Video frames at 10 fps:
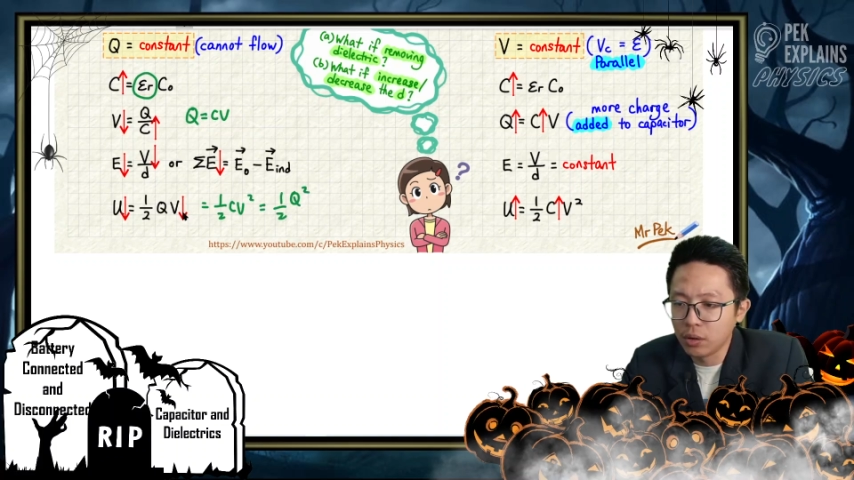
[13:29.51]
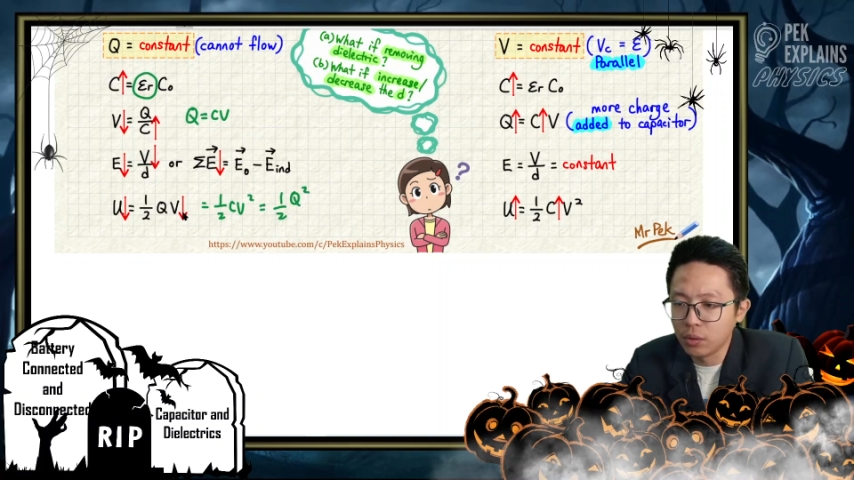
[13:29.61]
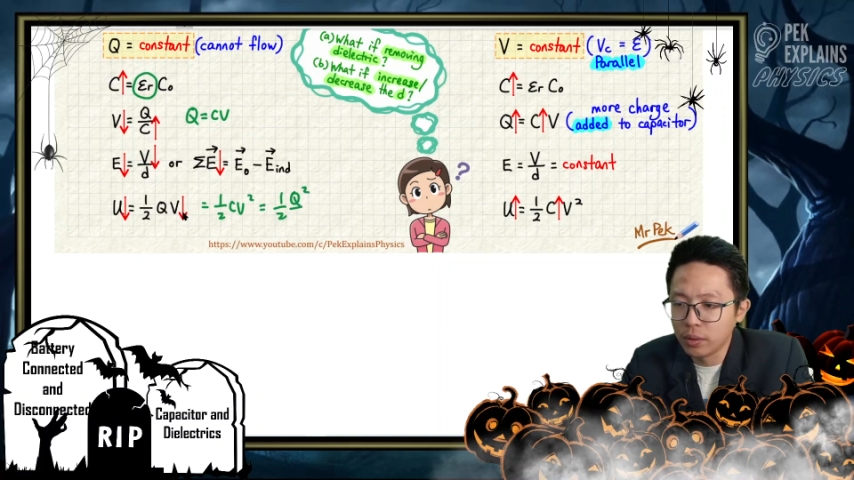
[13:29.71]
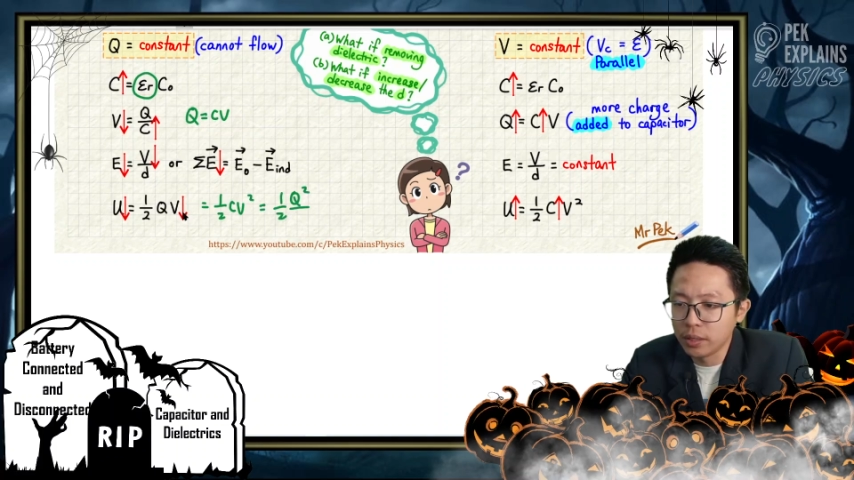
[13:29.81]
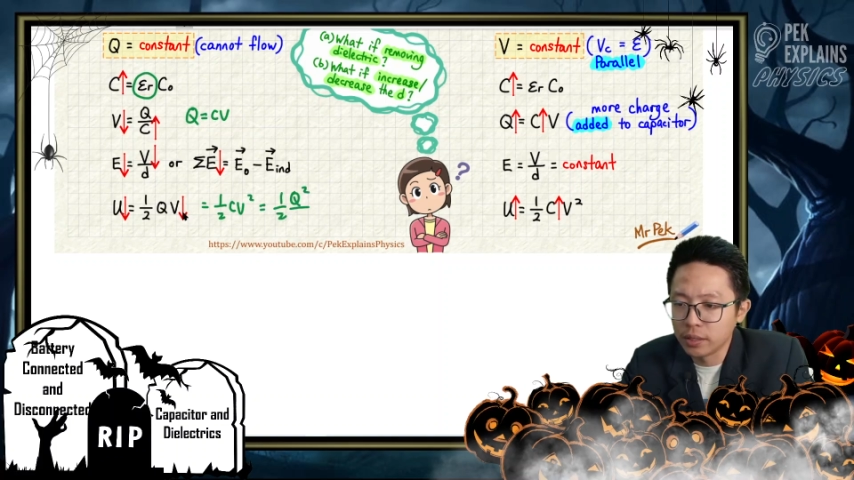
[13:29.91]

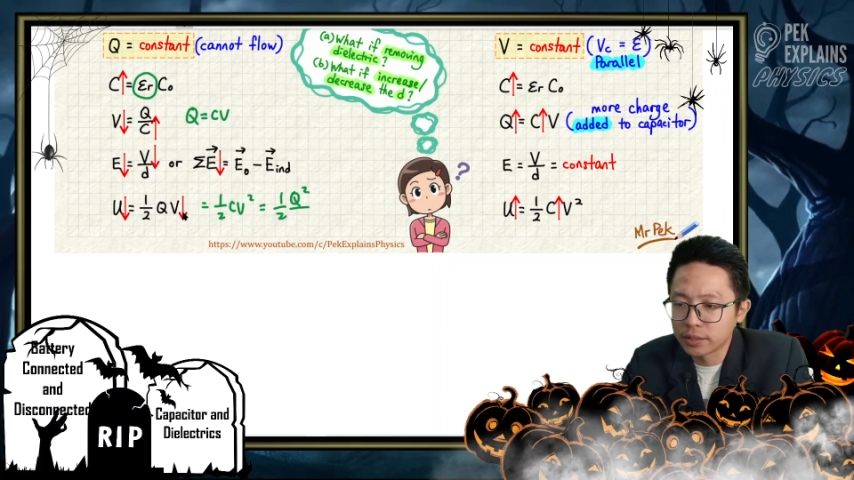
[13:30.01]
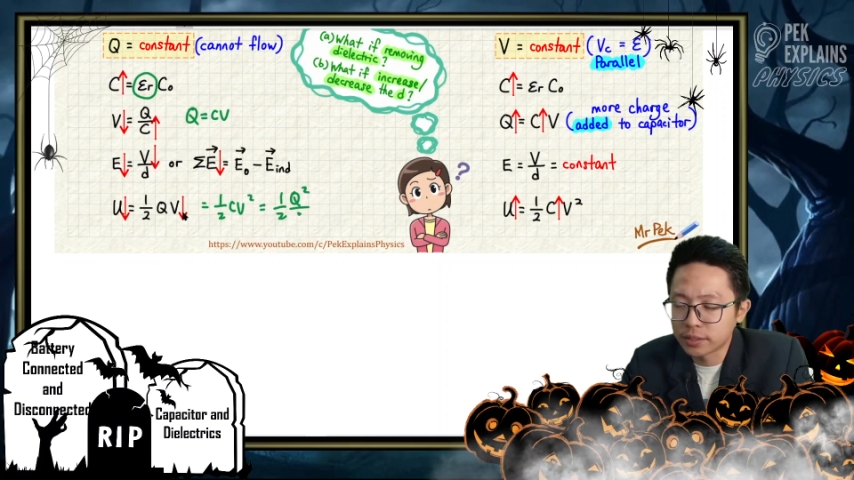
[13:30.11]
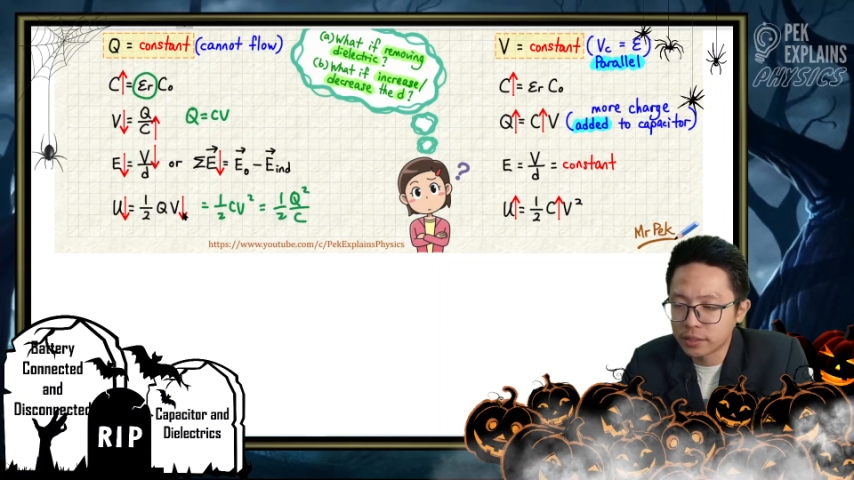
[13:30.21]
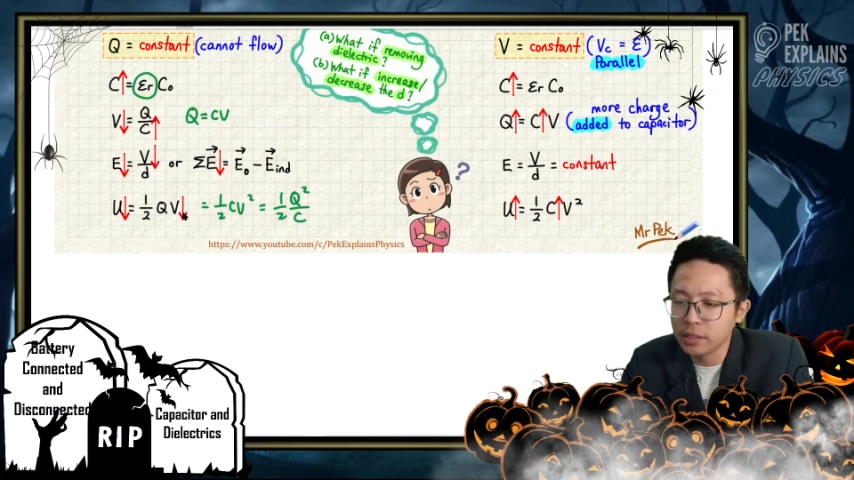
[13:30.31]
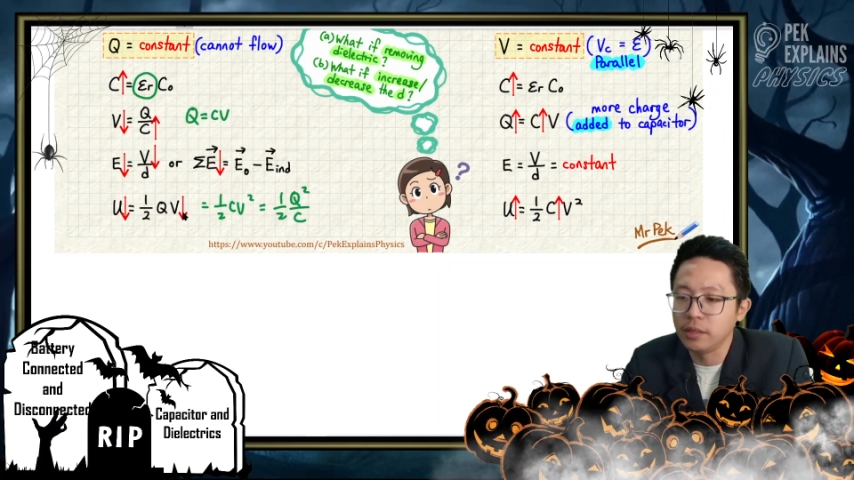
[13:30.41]
over
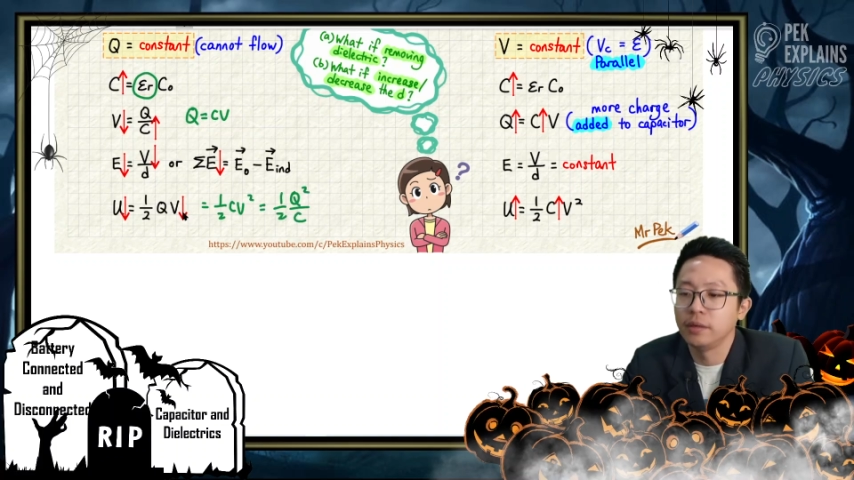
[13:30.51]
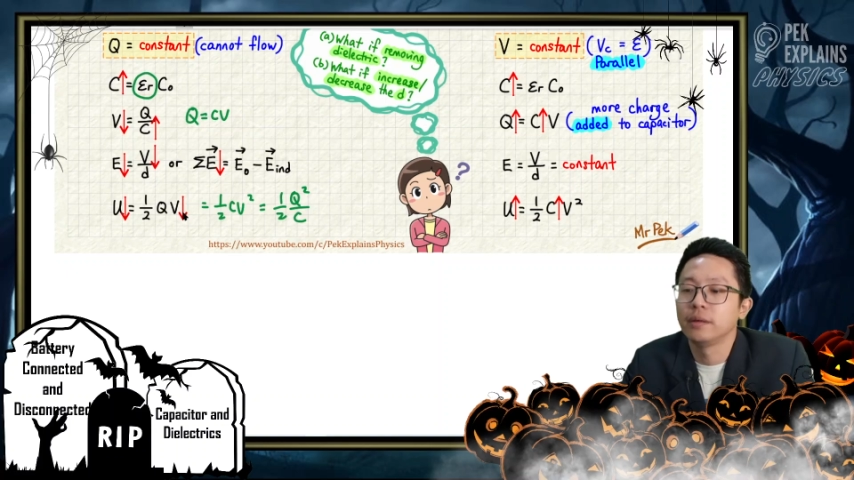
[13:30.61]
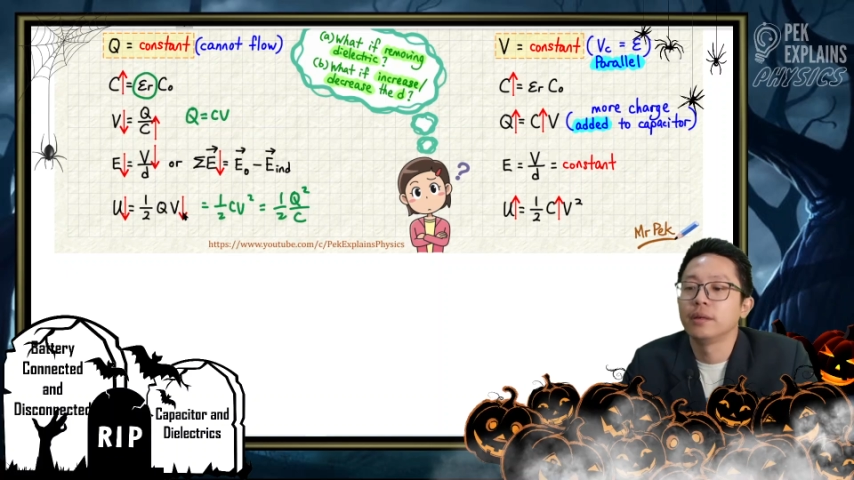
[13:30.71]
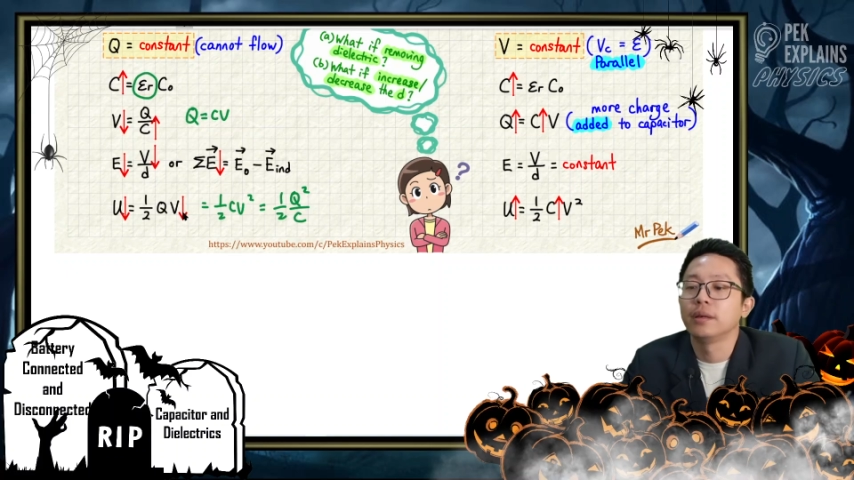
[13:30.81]
C.